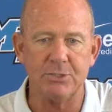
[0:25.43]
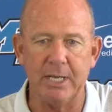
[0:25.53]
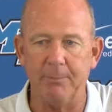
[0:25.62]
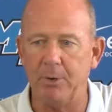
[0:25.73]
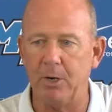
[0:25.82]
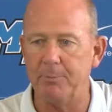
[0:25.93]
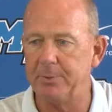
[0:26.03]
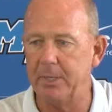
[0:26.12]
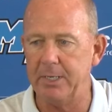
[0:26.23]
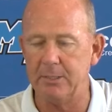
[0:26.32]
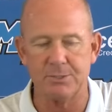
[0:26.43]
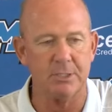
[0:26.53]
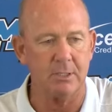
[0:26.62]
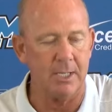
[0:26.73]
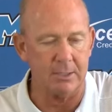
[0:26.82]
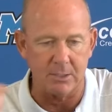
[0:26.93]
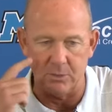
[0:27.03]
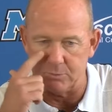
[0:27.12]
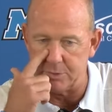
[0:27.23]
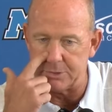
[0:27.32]
job by our players and, and
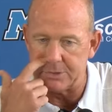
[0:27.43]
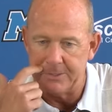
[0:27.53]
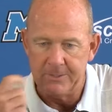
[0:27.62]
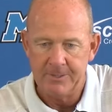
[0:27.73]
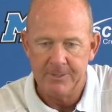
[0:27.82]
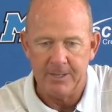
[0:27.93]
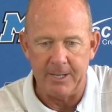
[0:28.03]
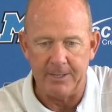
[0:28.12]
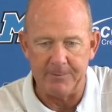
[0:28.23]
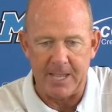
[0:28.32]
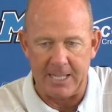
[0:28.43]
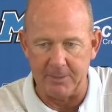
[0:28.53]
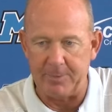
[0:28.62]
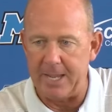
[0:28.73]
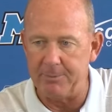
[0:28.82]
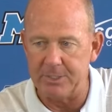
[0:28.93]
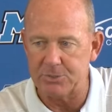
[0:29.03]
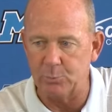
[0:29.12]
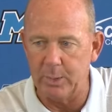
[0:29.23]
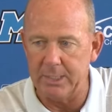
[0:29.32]
coaches. Uh, Alabama
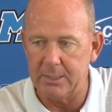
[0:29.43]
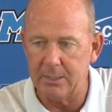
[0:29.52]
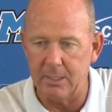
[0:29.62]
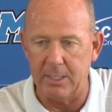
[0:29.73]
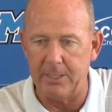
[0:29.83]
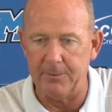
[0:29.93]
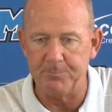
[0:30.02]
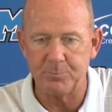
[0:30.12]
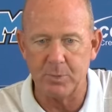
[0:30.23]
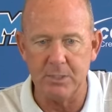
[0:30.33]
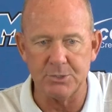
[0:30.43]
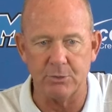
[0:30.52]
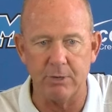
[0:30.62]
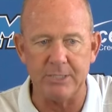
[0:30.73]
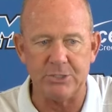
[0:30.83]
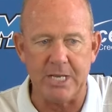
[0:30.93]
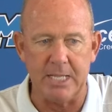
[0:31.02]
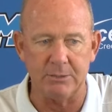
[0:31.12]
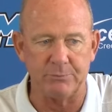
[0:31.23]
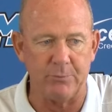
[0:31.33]
this week um, is a great
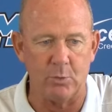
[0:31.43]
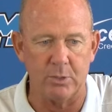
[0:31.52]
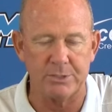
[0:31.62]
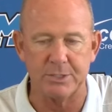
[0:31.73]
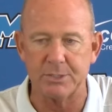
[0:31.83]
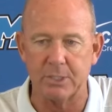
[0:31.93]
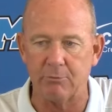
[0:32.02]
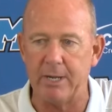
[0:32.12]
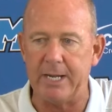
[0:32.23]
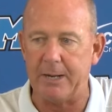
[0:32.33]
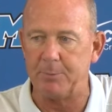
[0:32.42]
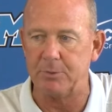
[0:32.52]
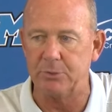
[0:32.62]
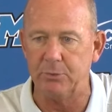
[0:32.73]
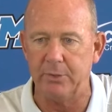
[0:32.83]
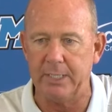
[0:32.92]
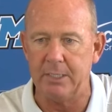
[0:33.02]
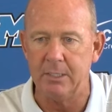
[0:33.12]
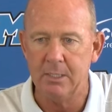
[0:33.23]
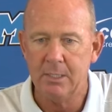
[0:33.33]
challenge for us. It's a great
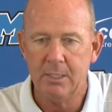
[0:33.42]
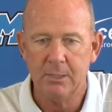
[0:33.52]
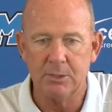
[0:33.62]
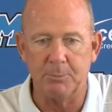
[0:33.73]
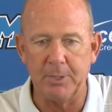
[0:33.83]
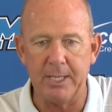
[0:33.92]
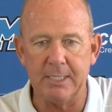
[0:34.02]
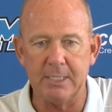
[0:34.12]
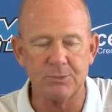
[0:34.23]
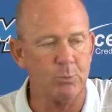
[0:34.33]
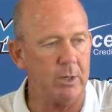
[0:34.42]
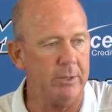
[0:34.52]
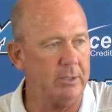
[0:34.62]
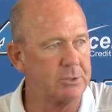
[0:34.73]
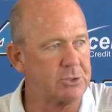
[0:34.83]
opportunity to play against one of the